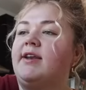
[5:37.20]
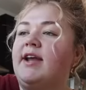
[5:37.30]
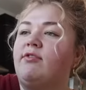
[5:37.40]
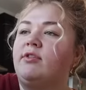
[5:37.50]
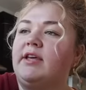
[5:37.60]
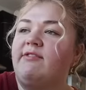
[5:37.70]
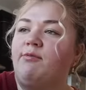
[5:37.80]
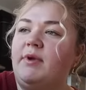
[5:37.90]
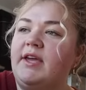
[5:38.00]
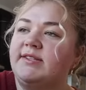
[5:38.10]
I never
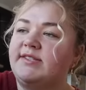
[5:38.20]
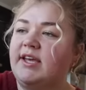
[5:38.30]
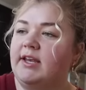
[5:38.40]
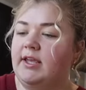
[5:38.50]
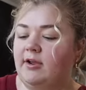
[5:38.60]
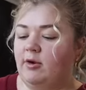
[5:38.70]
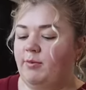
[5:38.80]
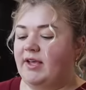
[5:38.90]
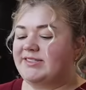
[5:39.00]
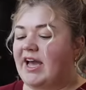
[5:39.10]
leave beans in here
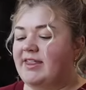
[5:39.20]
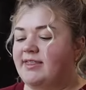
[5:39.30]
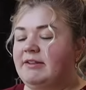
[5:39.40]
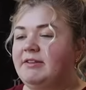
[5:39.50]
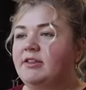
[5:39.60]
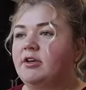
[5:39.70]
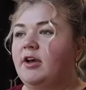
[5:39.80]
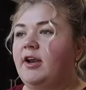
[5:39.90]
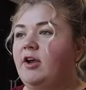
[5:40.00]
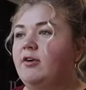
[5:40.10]
because I think that they're
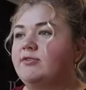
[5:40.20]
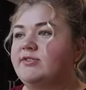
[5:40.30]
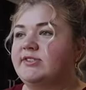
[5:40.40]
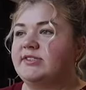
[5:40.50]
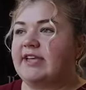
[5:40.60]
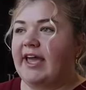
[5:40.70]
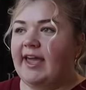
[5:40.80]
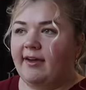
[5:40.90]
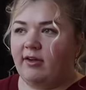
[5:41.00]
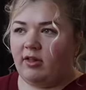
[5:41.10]
gonna go stale.